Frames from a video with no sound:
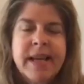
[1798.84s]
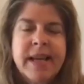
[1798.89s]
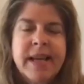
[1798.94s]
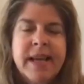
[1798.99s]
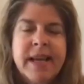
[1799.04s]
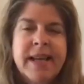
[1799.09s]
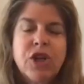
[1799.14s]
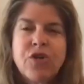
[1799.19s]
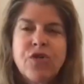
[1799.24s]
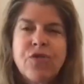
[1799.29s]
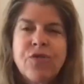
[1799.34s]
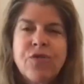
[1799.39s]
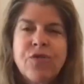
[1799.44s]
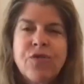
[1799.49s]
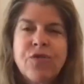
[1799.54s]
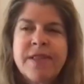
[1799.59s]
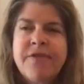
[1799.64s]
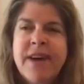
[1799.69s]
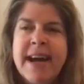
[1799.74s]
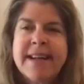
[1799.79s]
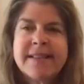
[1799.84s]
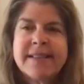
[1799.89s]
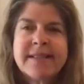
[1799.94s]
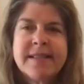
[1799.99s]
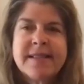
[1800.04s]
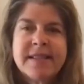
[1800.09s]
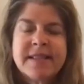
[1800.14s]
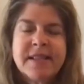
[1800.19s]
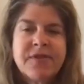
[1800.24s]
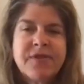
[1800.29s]
And look over the
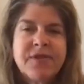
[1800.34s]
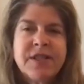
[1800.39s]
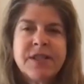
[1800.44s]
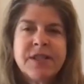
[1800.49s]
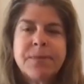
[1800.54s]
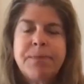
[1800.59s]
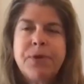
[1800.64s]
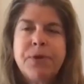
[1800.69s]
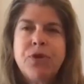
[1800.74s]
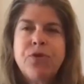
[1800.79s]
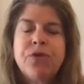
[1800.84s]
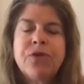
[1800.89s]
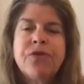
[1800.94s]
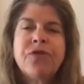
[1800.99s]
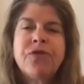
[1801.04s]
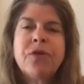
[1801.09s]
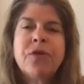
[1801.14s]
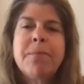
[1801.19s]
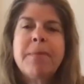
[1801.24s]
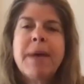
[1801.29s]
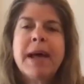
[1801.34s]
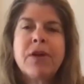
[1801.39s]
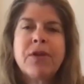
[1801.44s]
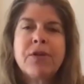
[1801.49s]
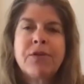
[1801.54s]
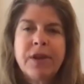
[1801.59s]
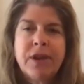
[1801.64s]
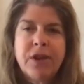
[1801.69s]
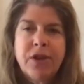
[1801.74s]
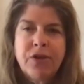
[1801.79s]
vastness of this beautiful
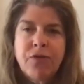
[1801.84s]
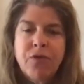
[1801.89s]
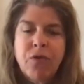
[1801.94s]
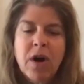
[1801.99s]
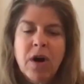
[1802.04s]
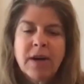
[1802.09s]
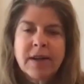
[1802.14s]
meadow that you've